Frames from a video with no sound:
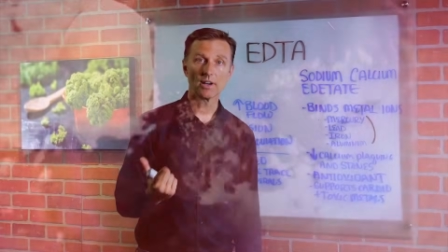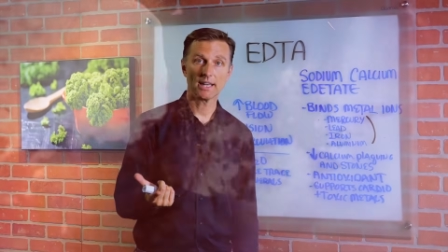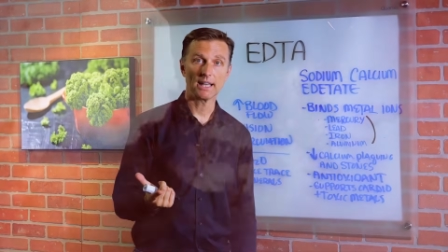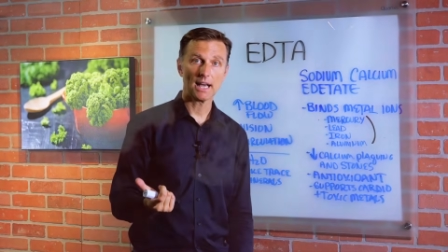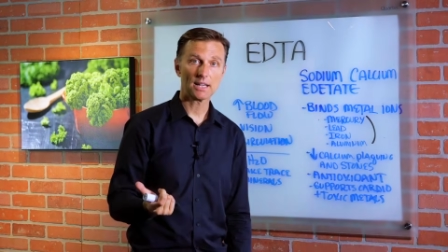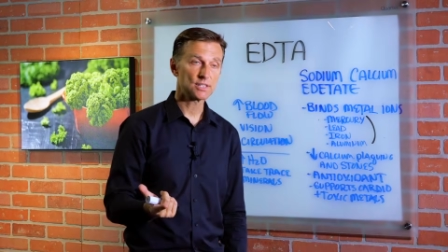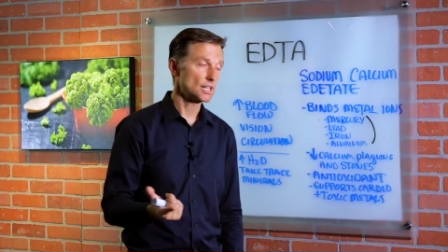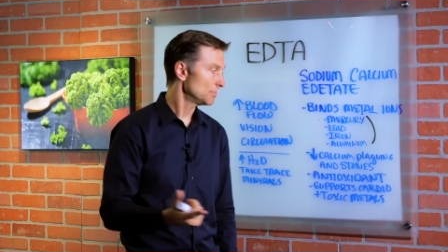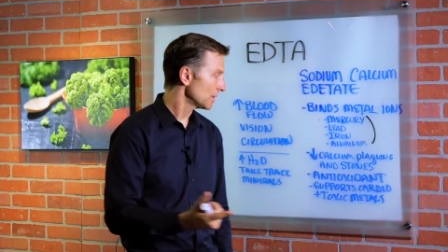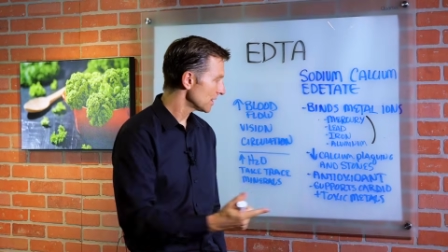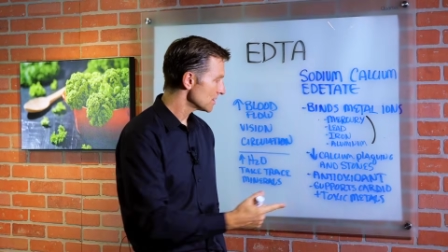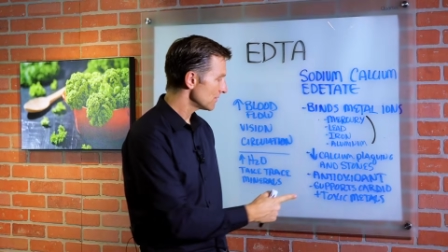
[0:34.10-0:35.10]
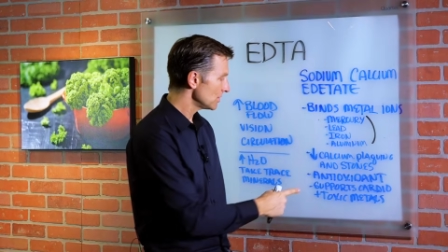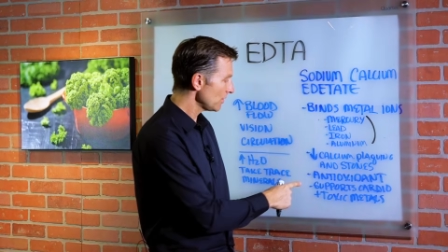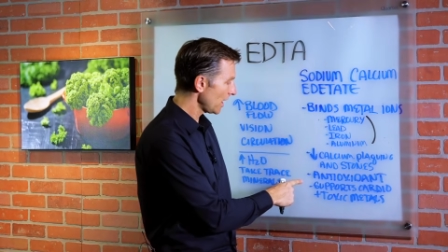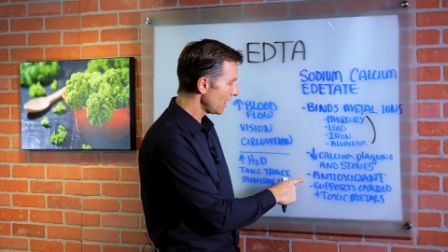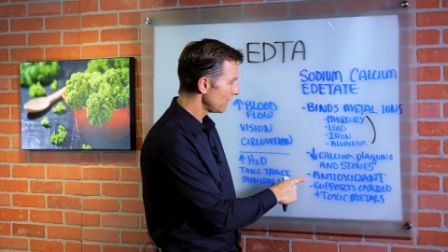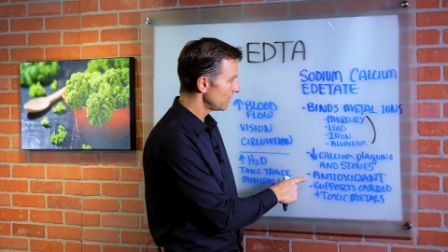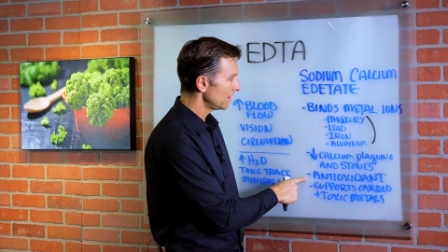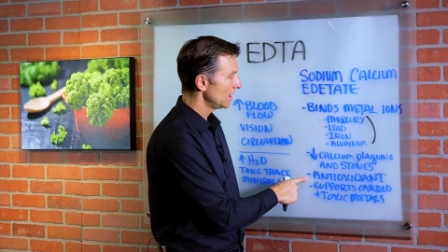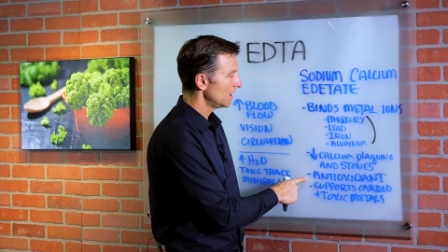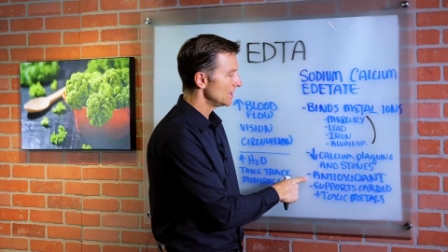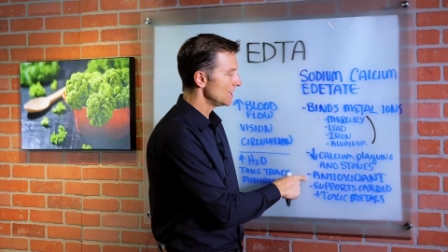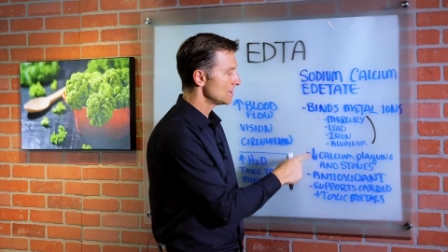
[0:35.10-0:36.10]
antioxidant because if you have
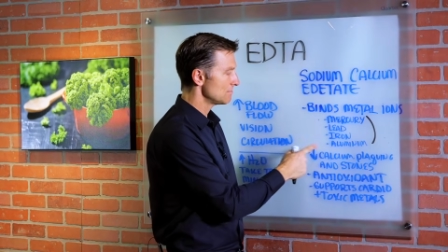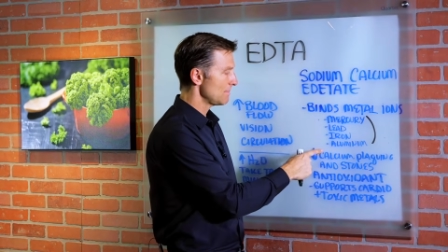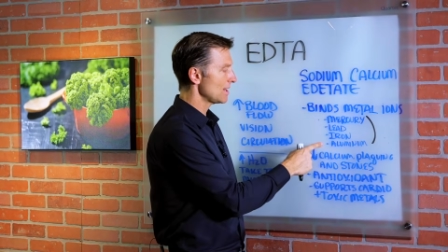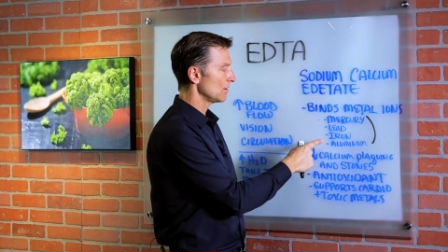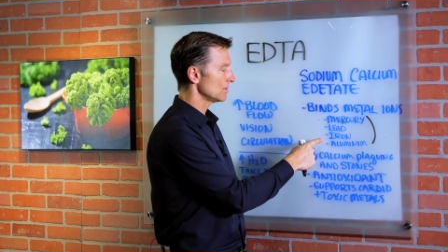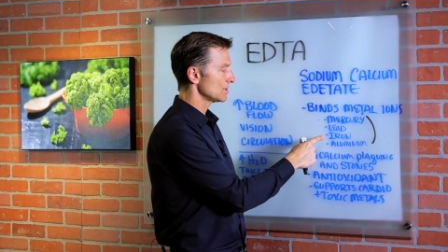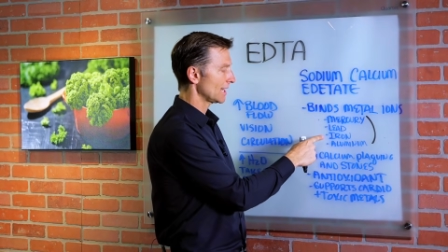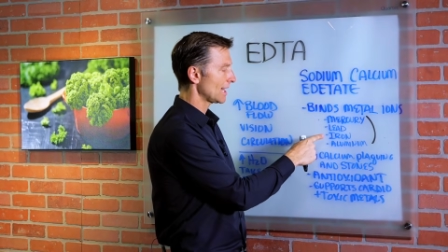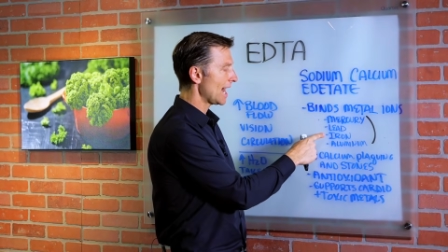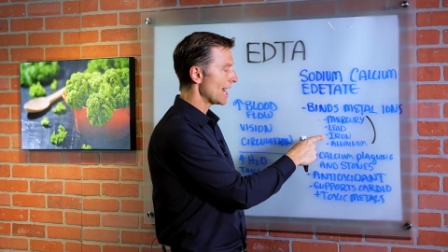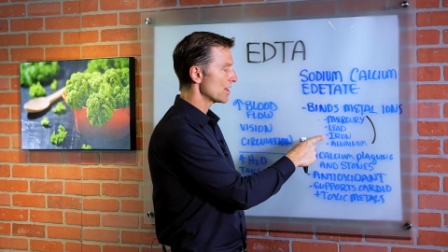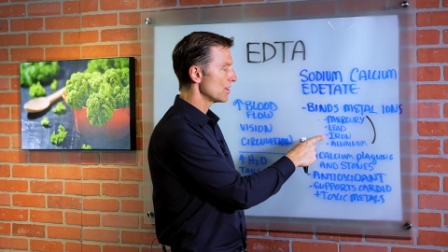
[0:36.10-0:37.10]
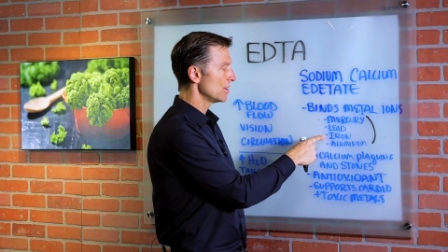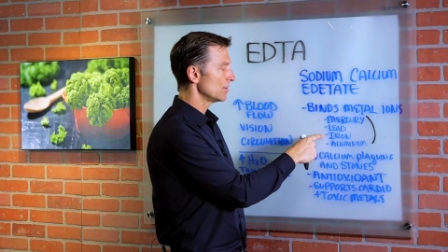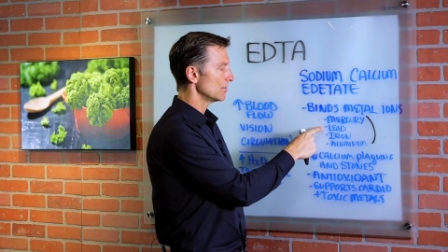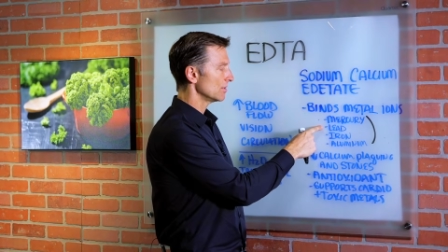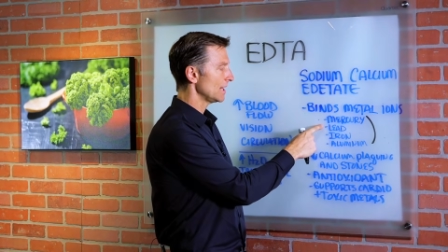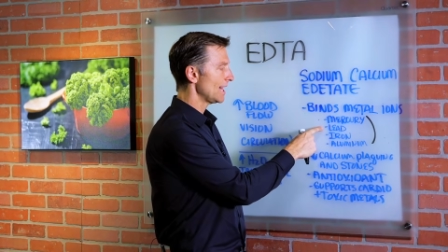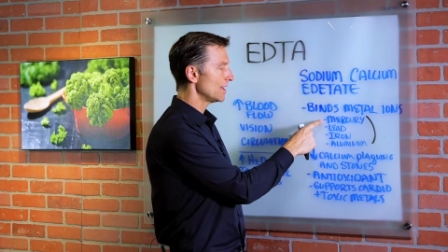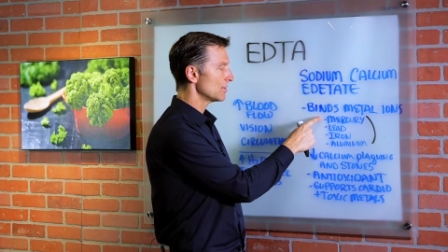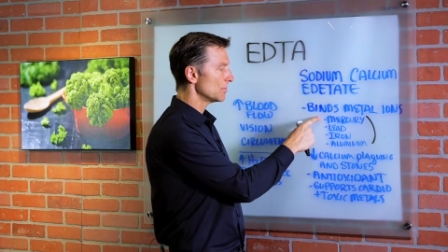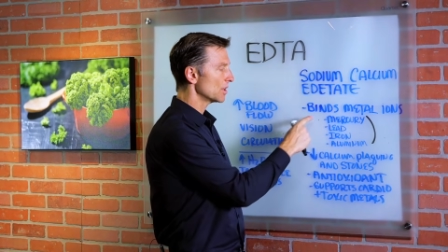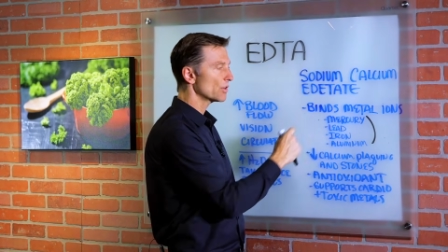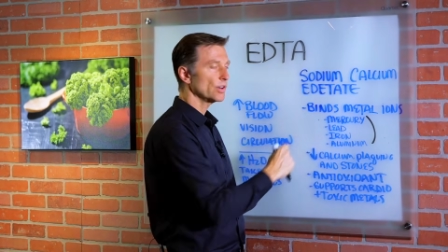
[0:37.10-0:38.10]
these metals like iron or lead
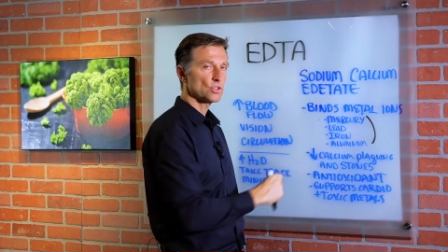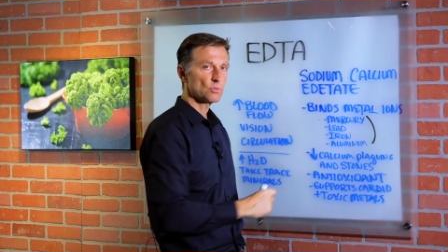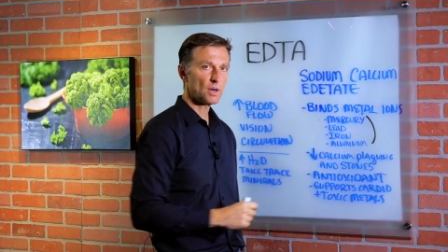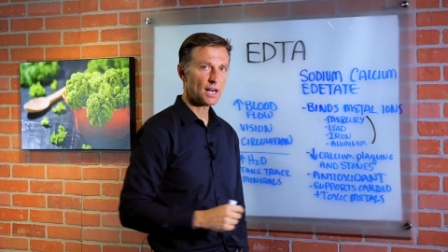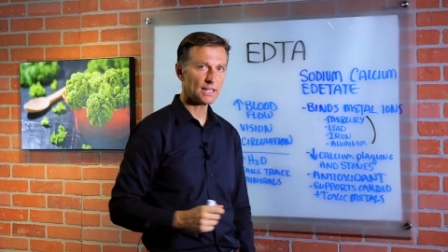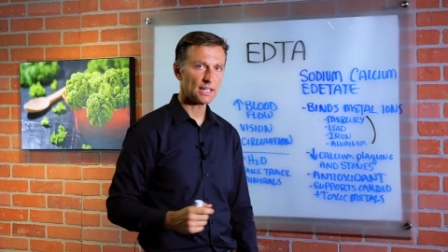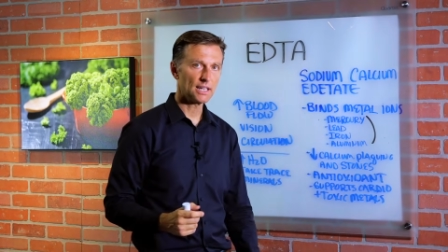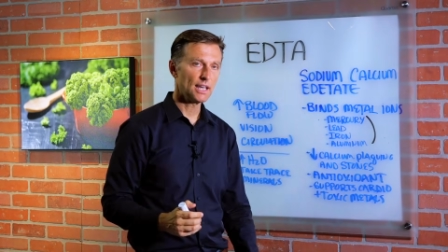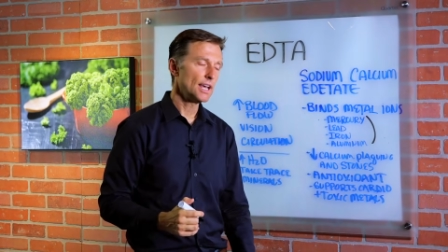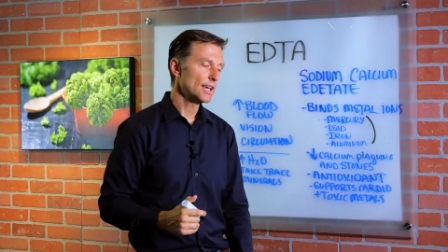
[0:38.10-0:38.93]
or mercury in your body,